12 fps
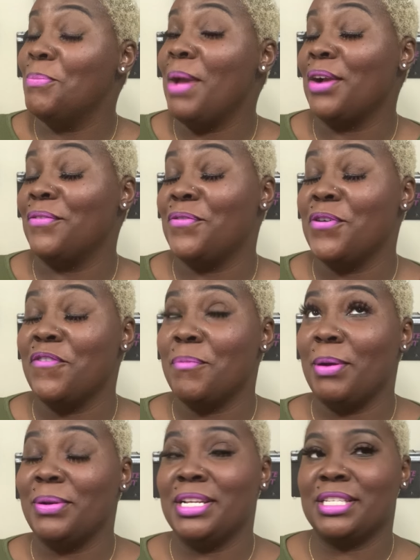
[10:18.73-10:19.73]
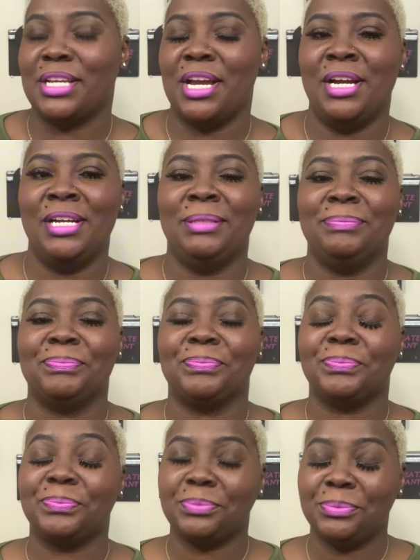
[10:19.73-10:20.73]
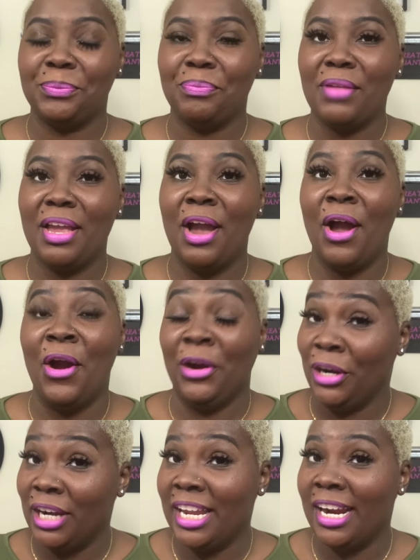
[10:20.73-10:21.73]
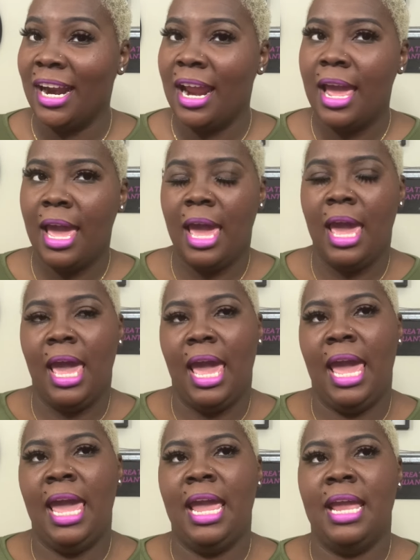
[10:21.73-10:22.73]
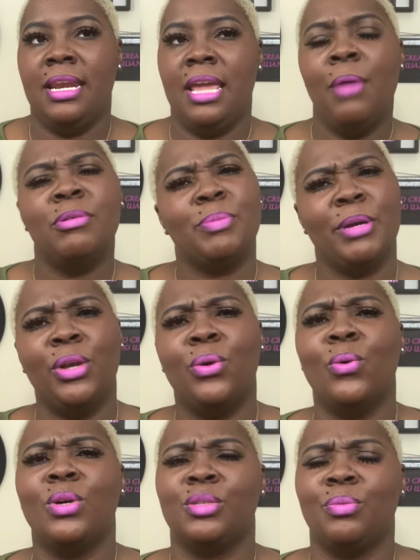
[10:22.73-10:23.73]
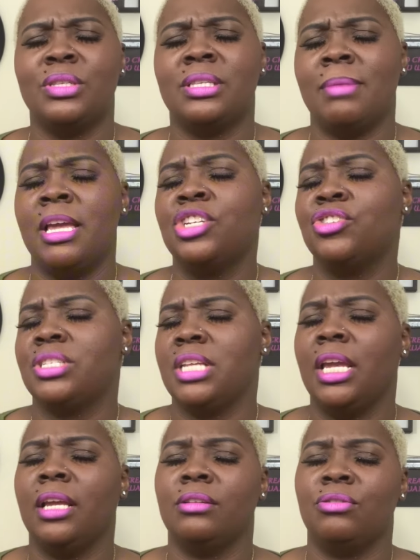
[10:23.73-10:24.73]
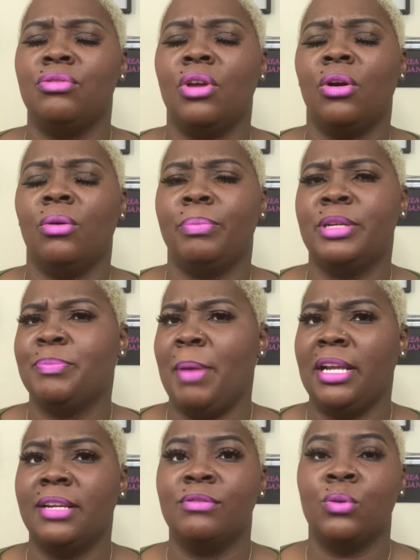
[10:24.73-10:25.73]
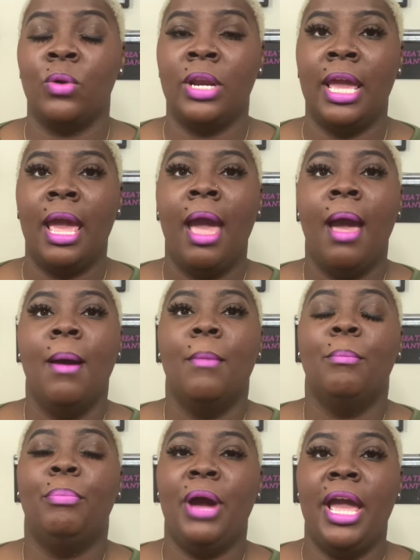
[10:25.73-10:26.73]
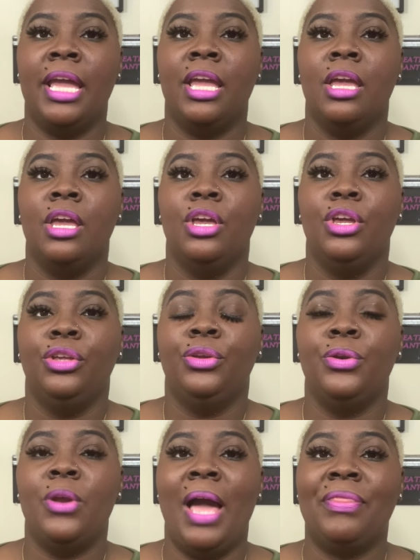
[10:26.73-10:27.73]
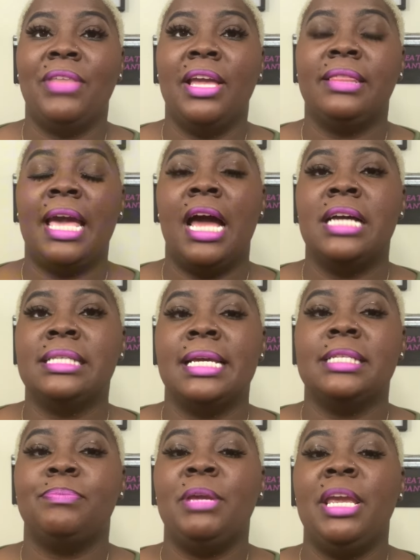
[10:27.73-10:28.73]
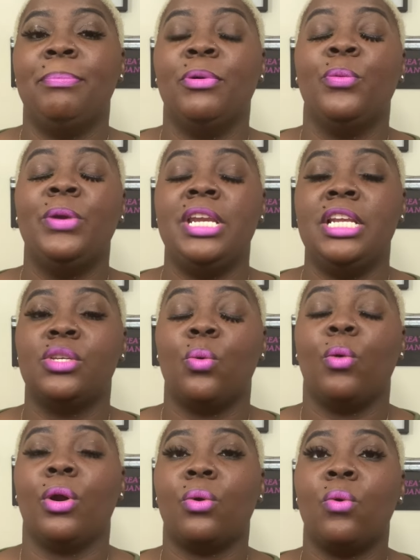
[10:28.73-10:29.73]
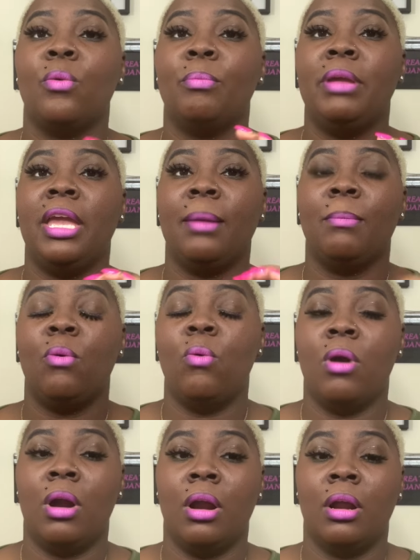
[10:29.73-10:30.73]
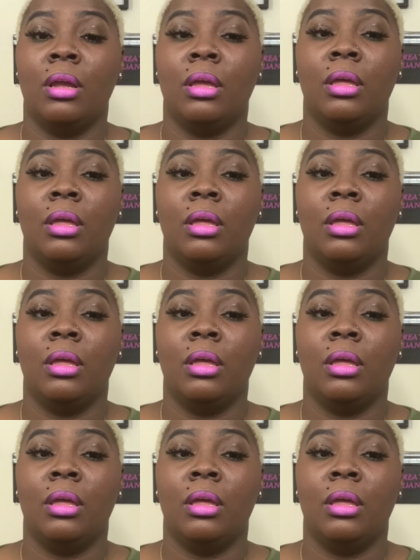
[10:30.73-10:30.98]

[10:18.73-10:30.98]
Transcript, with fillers: back and forth about this um, earlier. And it was pretty cool because with some interesting, you know, perspectives on it. But, you know, I think that us as people, we need to work on being more